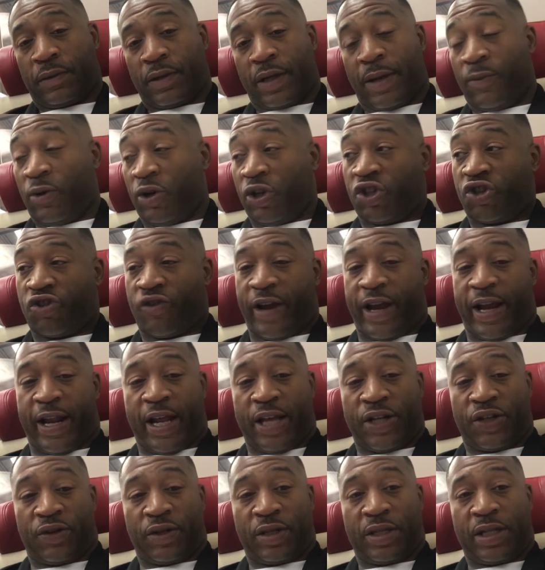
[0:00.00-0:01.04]
I'm on a train,
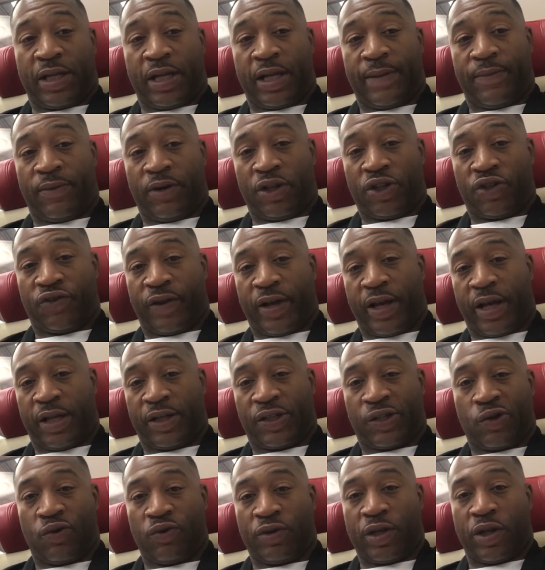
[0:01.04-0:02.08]
as you can see. I'm on a train.
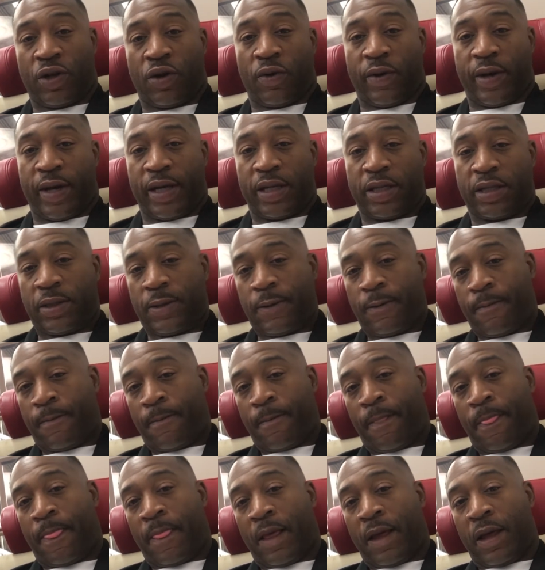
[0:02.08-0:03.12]
Excuse the noise.
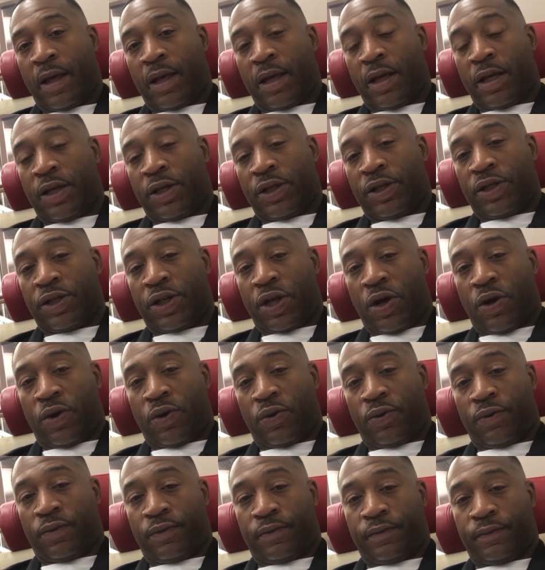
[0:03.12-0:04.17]

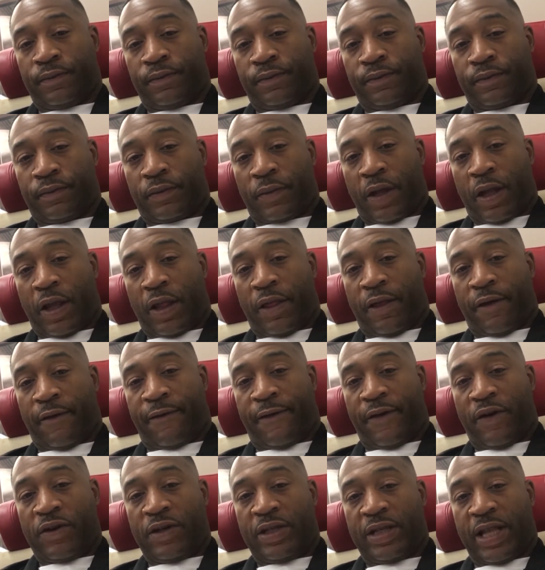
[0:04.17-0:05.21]
So the
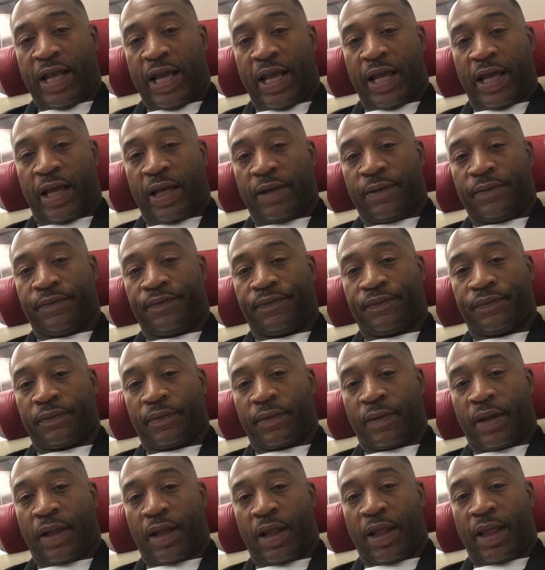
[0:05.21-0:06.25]
first thing
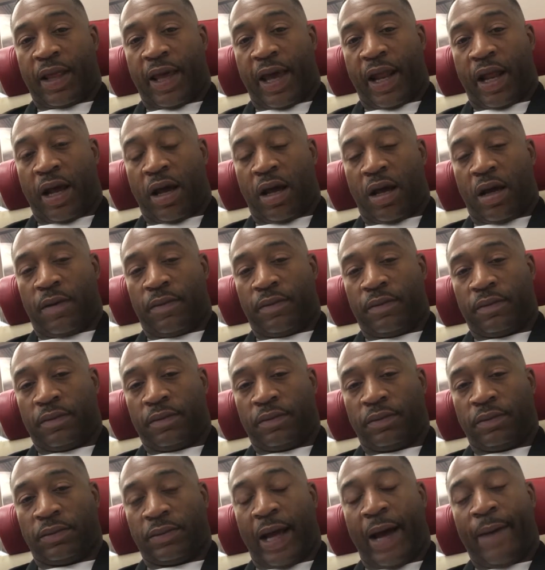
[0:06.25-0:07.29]
that
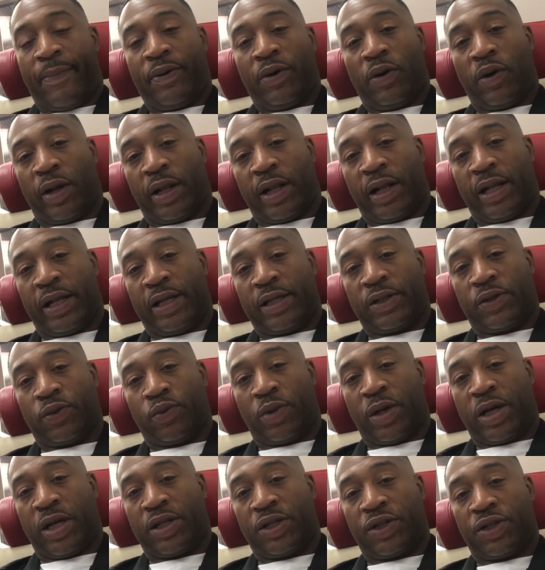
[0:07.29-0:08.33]
I put on the list
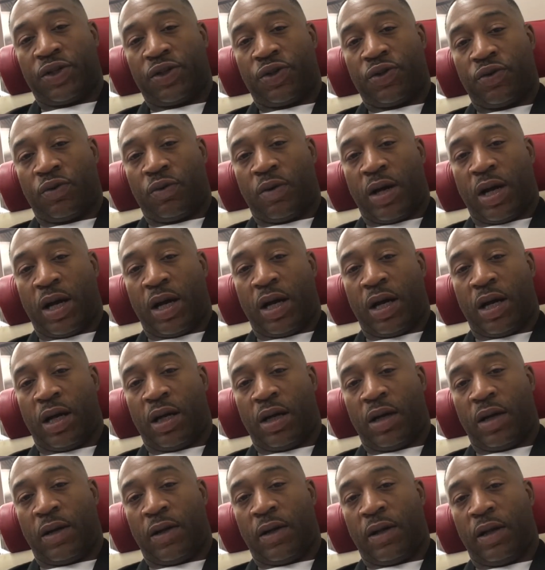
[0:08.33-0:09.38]
was to
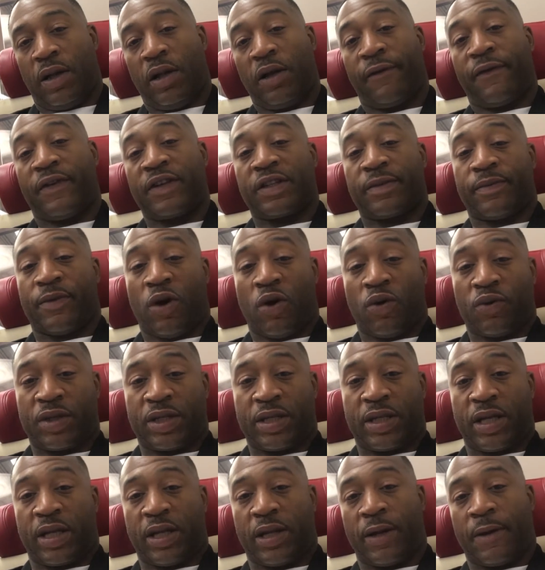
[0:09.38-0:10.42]
look for some
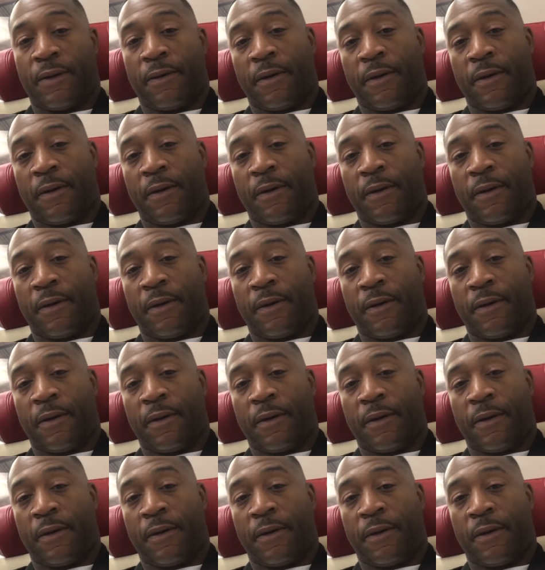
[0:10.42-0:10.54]
hosting.